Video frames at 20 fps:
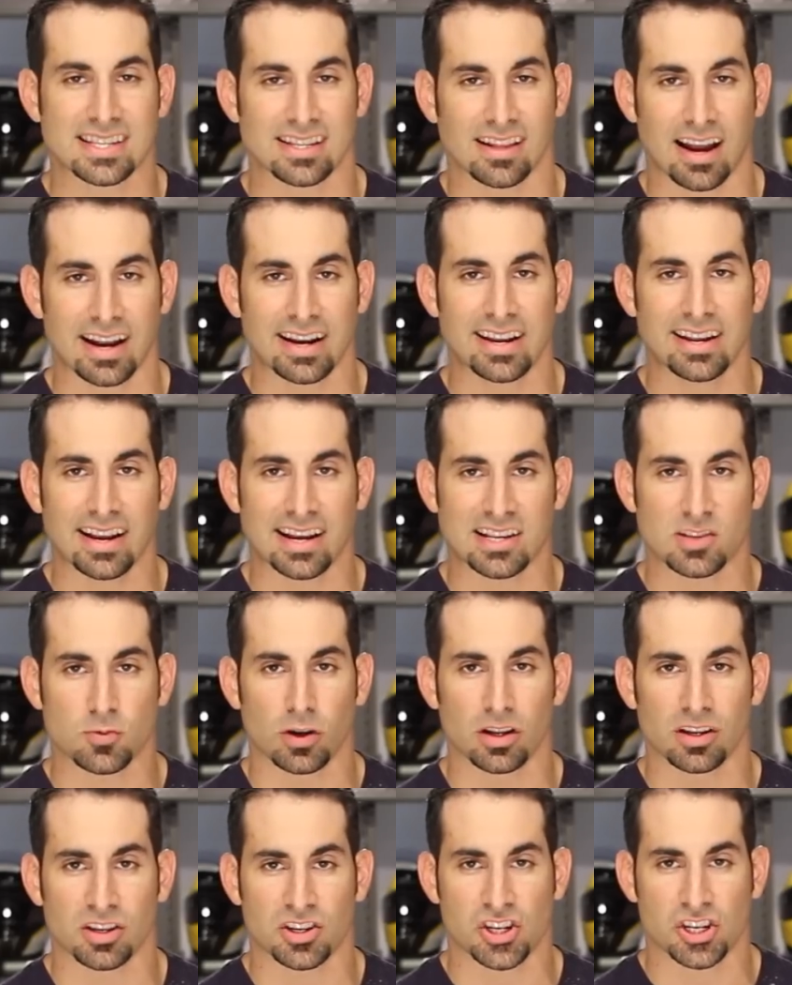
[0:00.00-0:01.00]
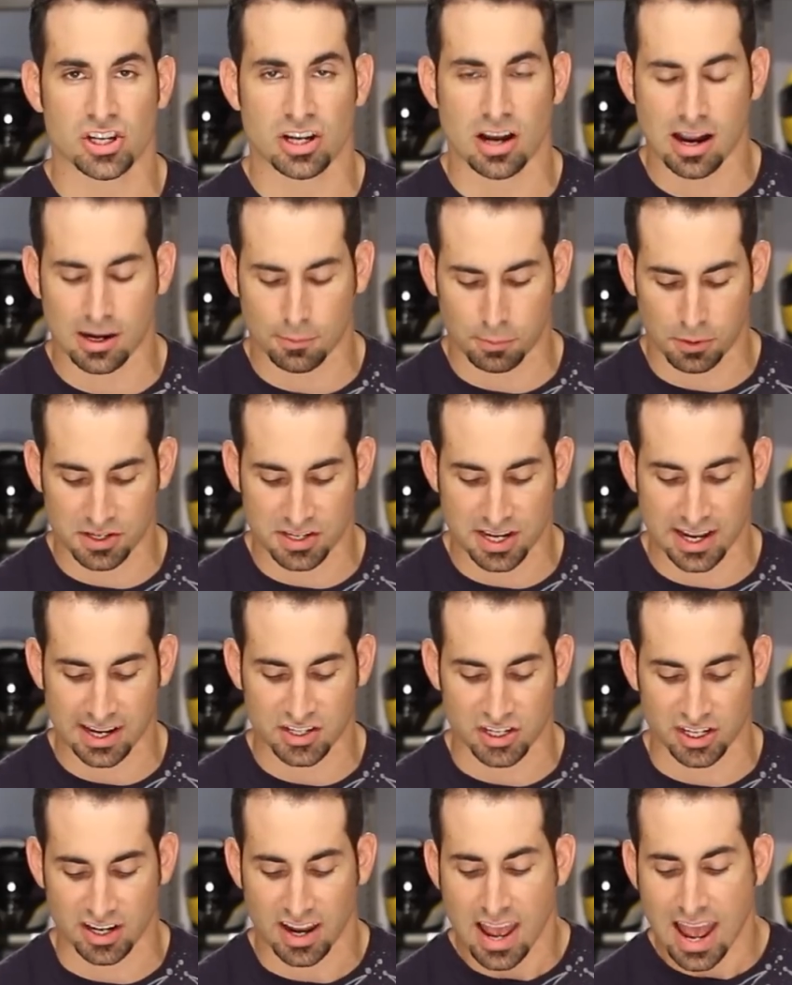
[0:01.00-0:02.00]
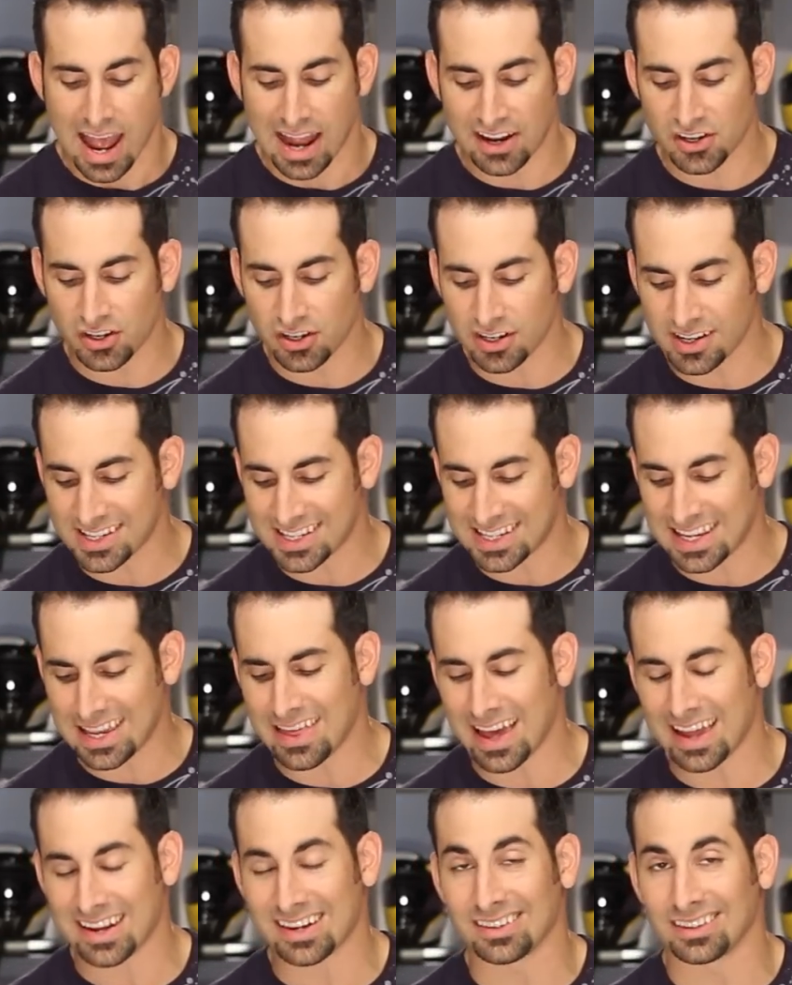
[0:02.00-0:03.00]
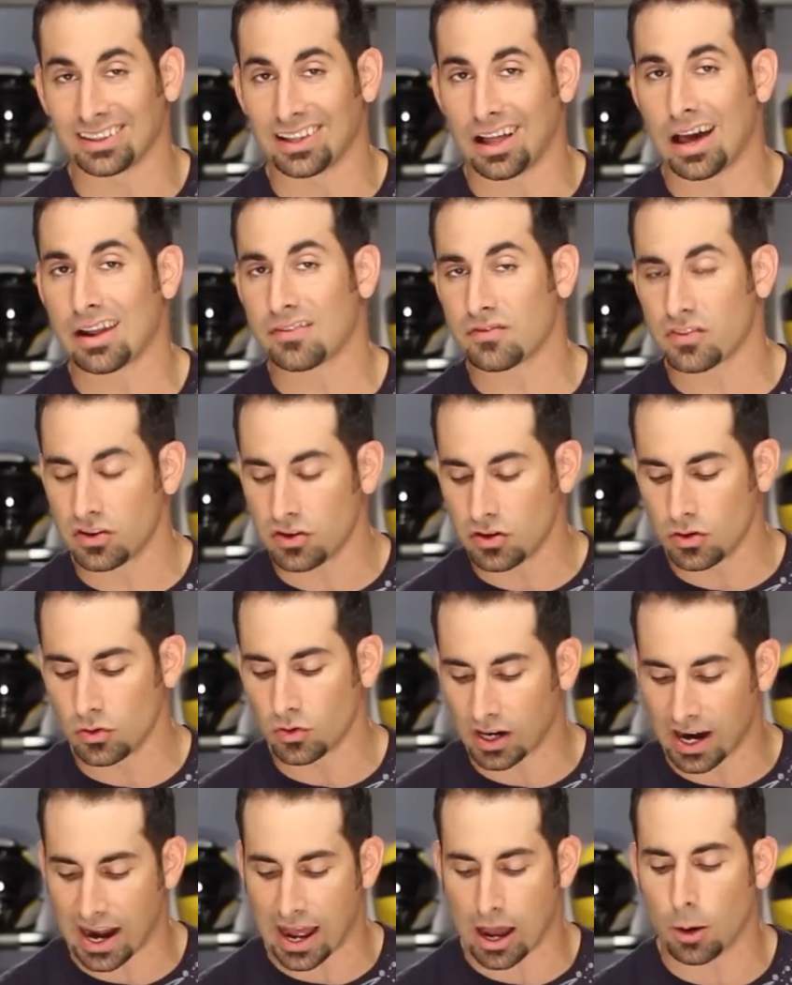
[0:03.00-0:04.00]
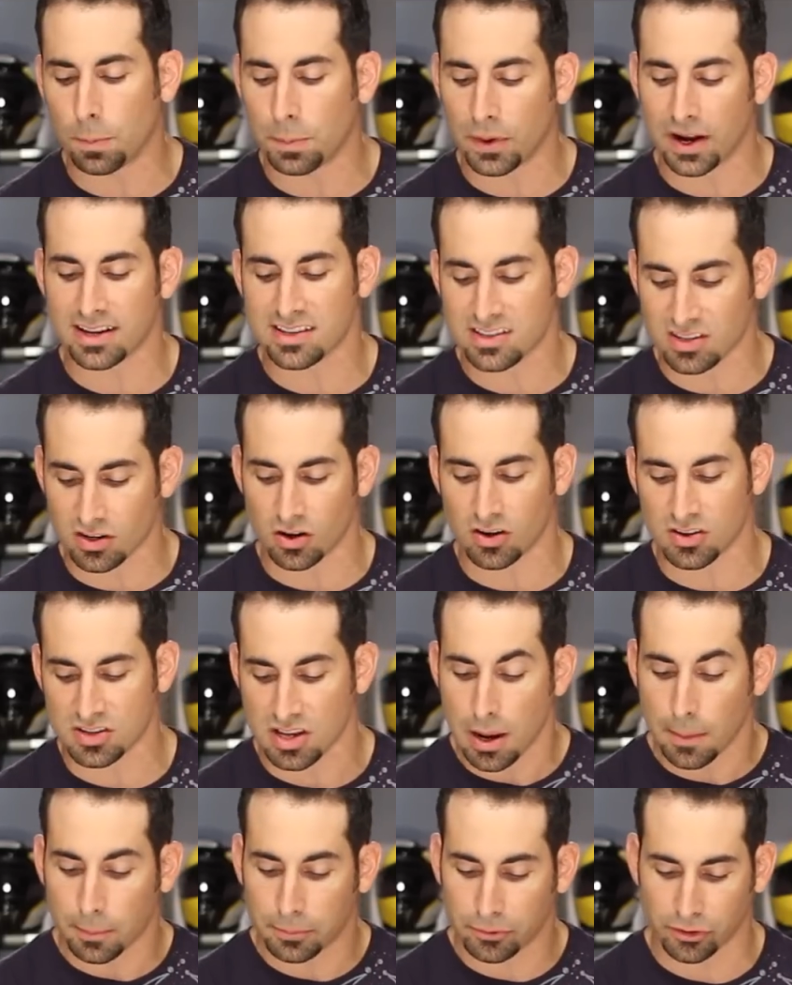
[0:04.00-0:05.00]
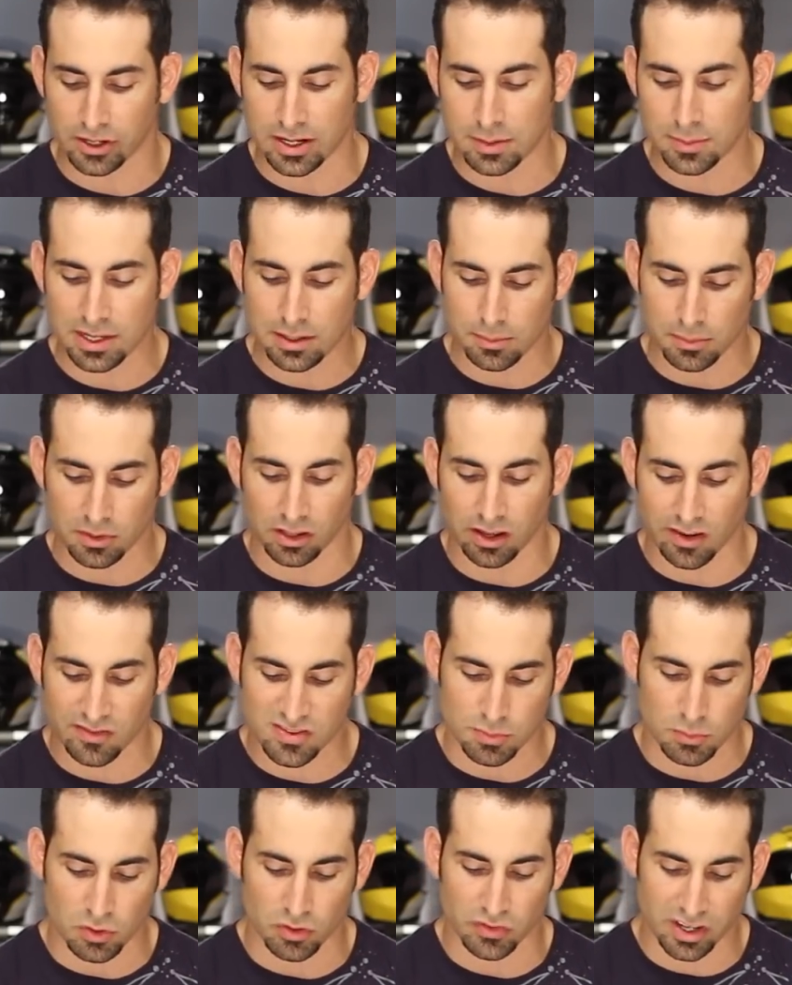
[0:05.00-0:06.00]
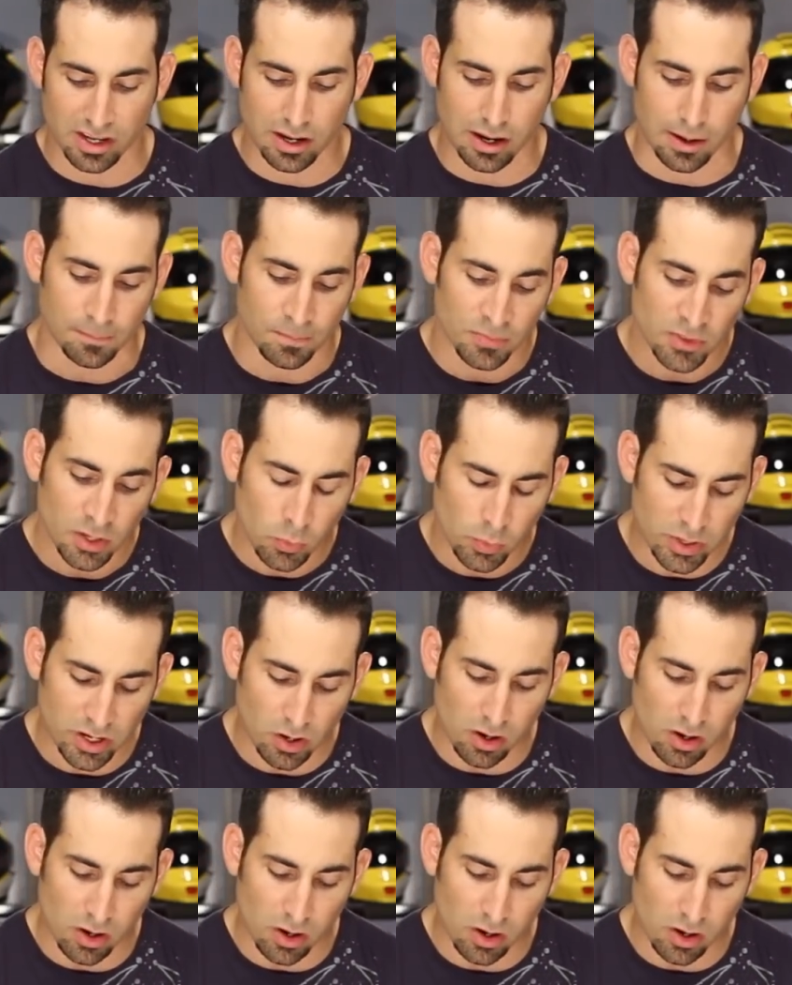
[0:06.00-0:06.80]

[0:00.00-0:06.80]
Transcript: sliding as well as shock protection. And you're gonna see that in a lot of the newer Alpinestars premium gloves moving up. We